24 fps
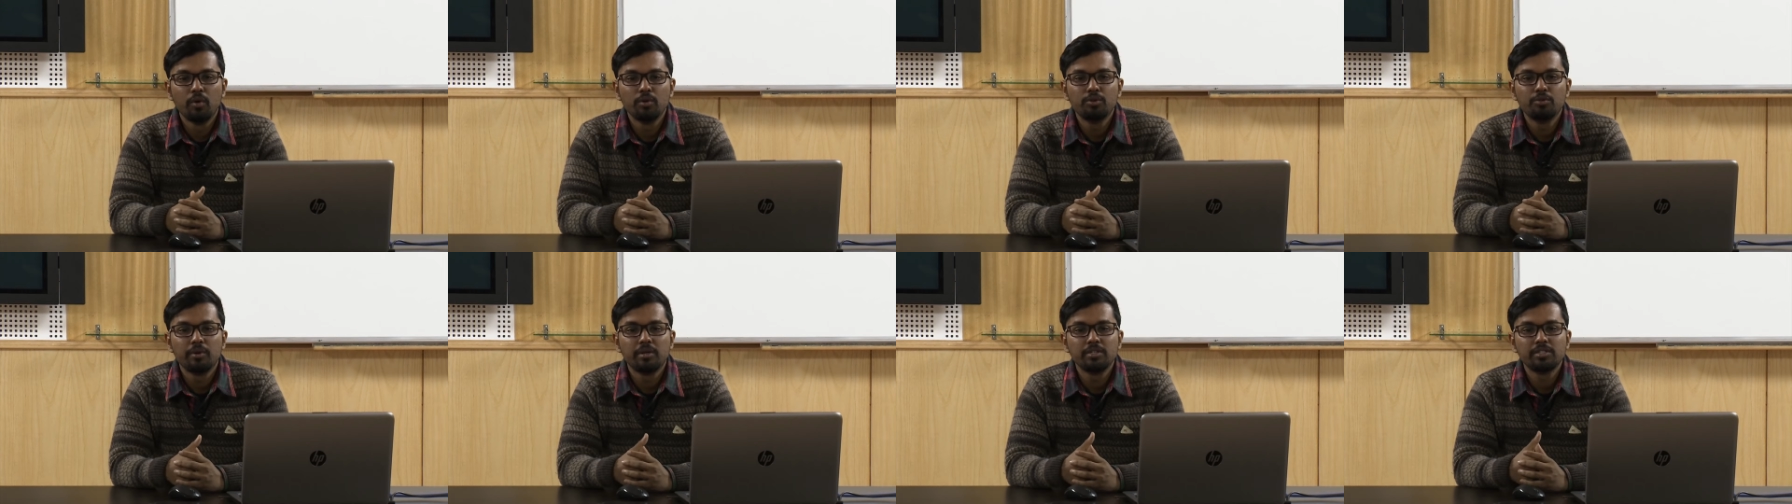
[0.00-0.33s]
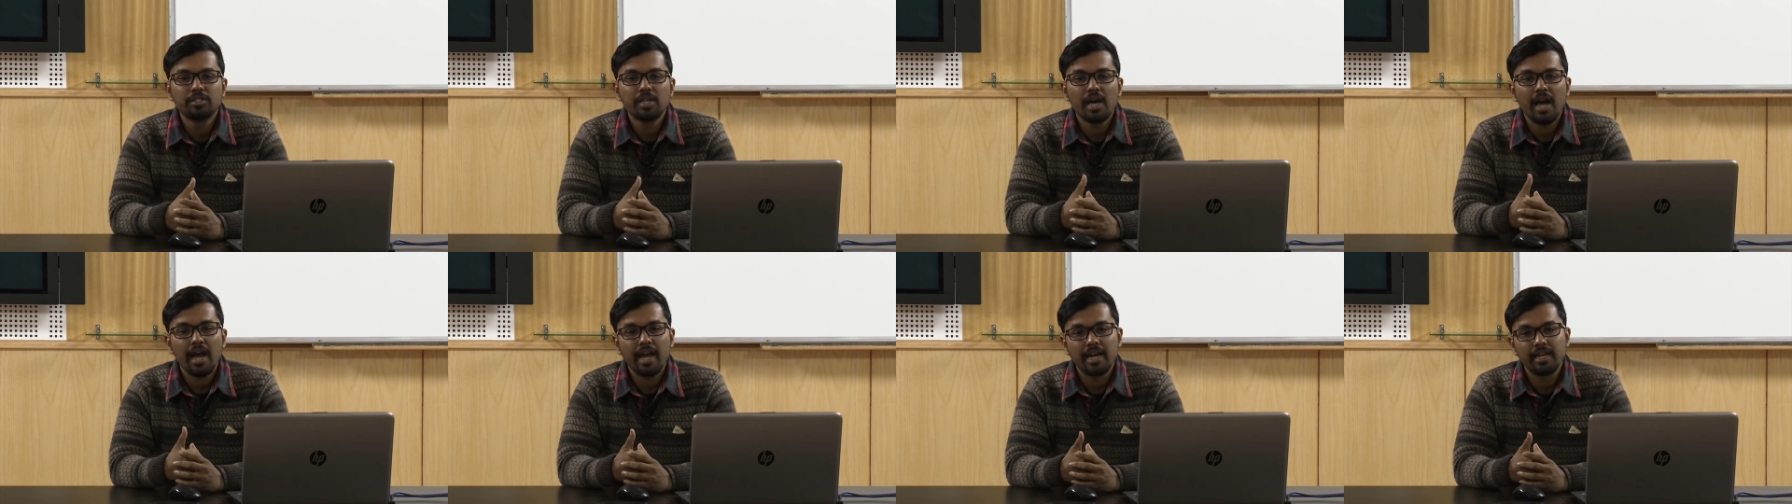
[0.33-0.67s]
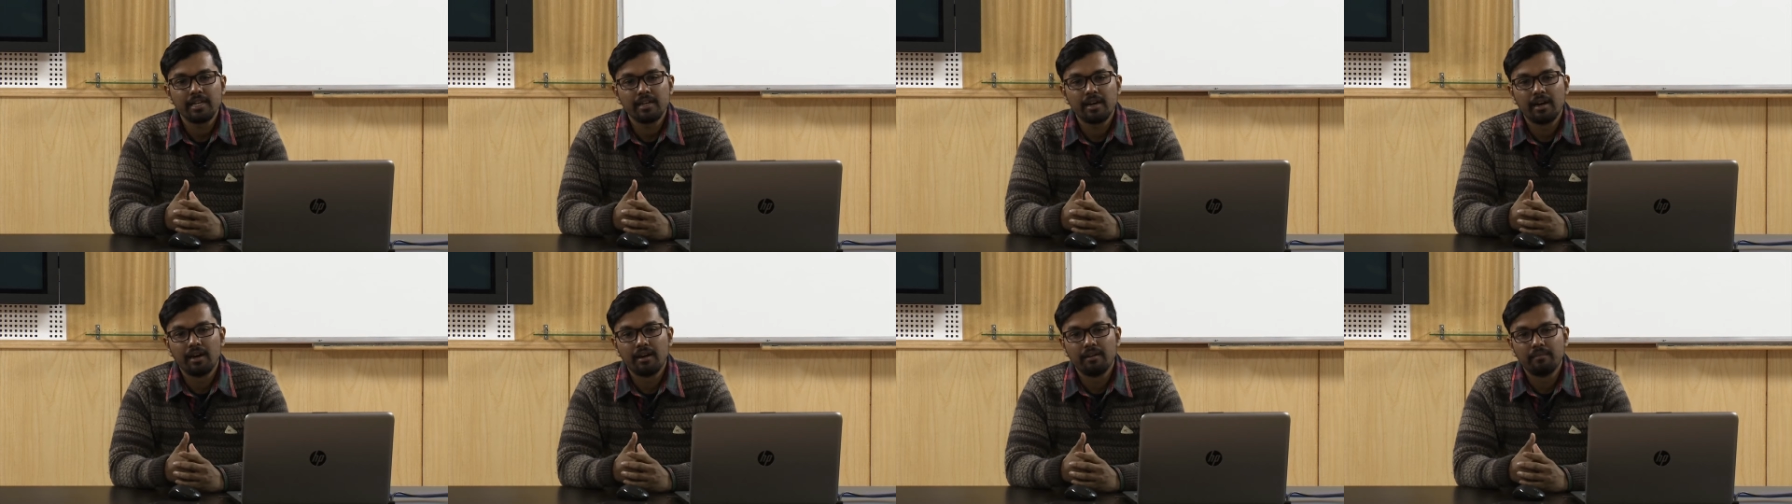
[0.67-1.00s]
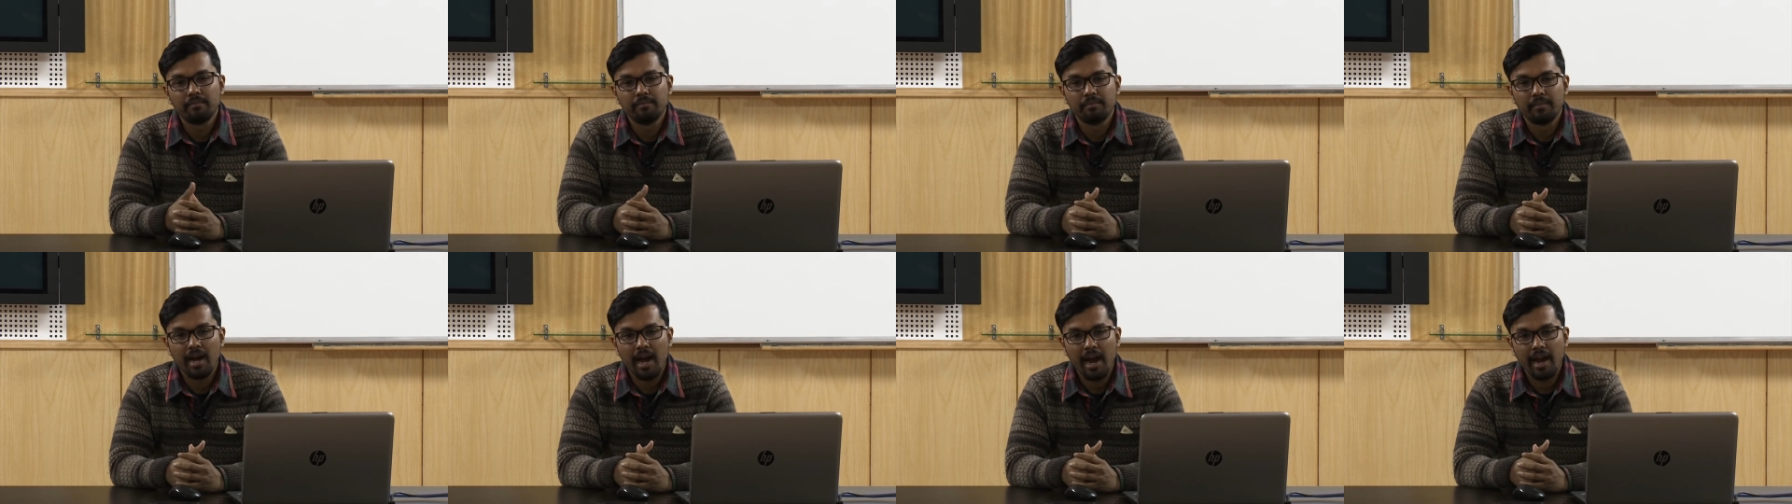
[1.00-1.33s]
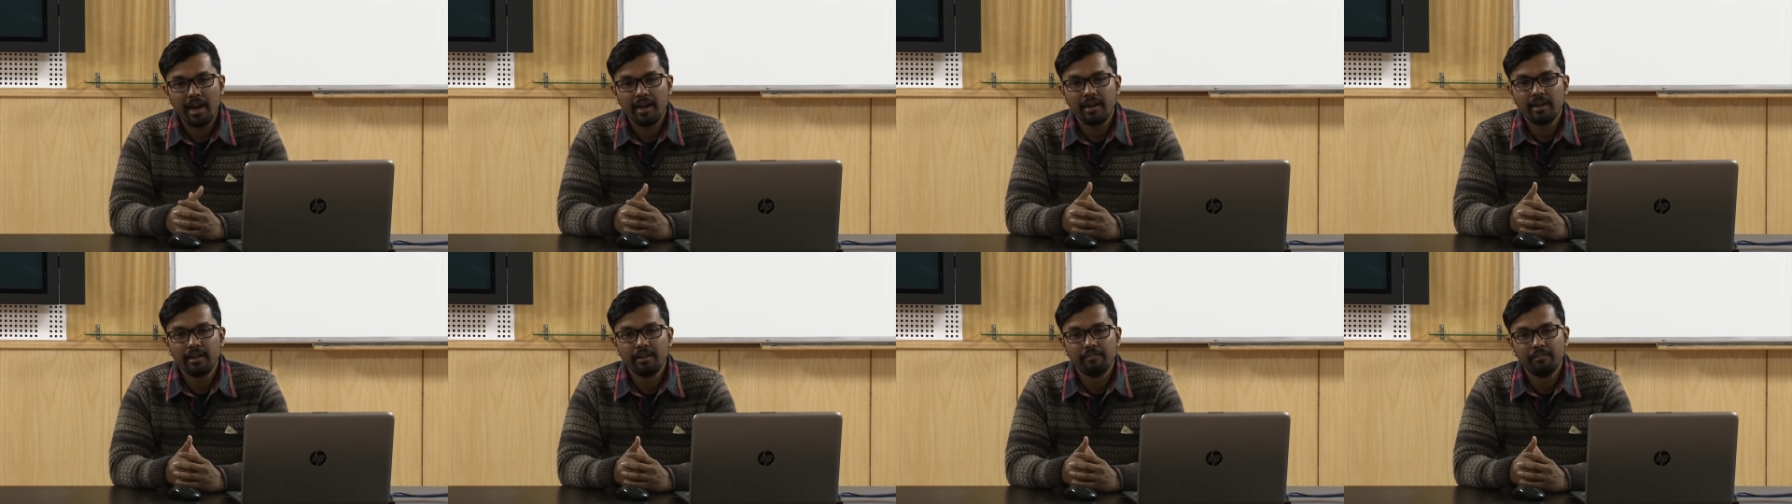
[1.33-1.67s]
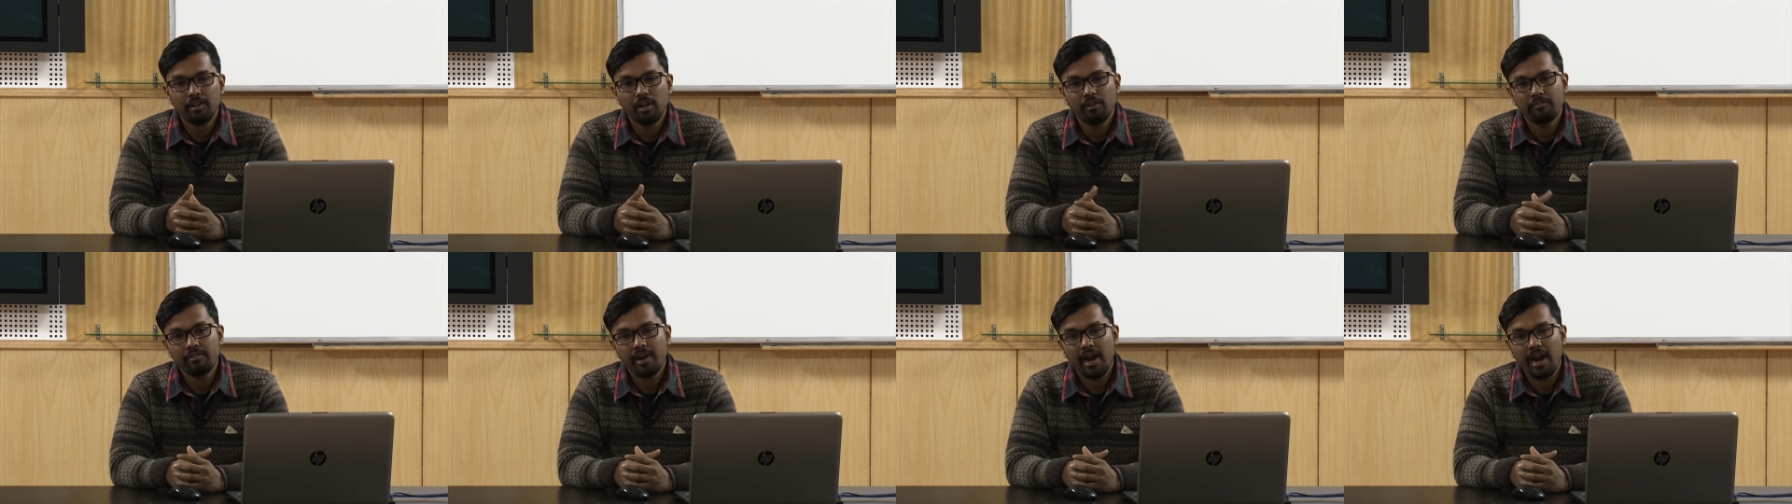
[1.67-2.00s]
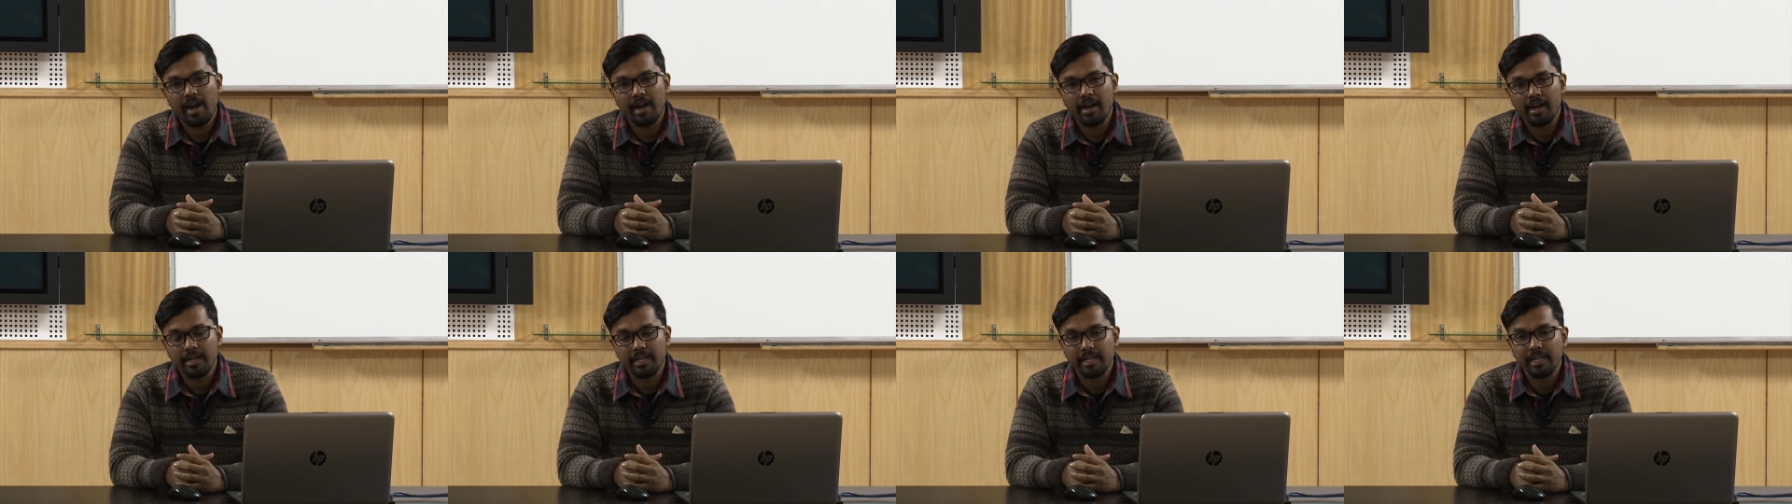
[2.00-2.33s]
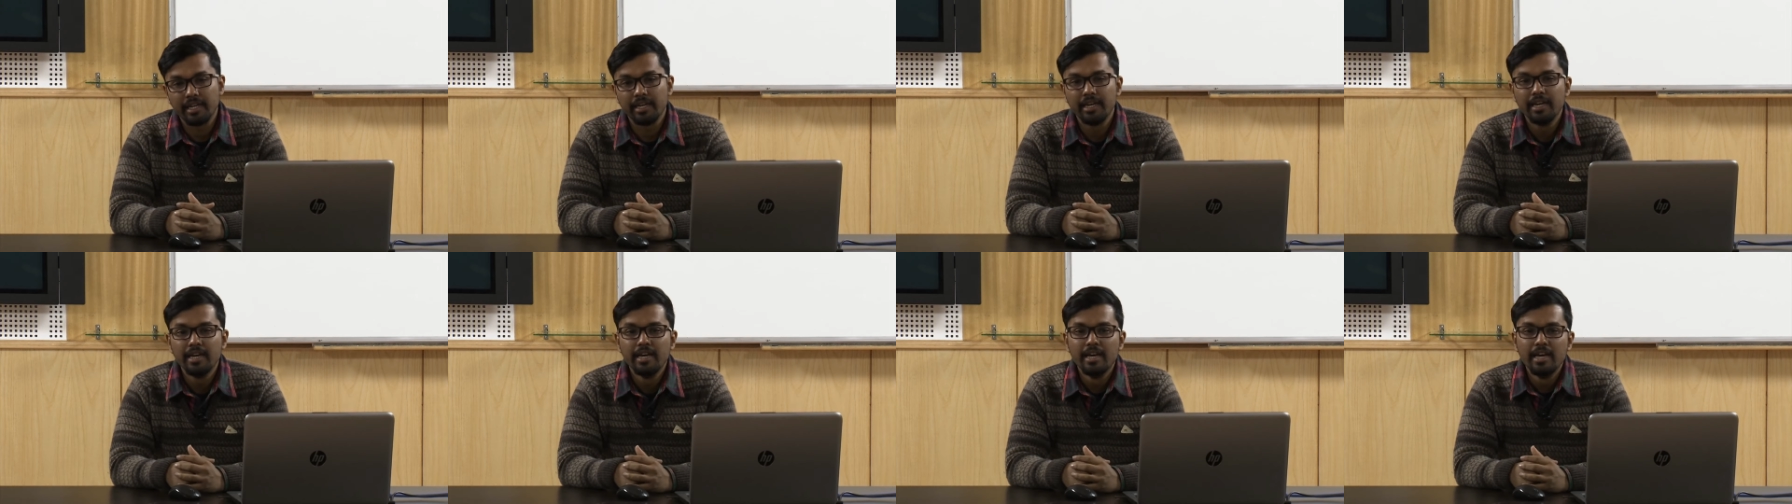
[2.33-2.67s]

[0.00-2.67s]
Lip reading: towards a higher level of hierarchy.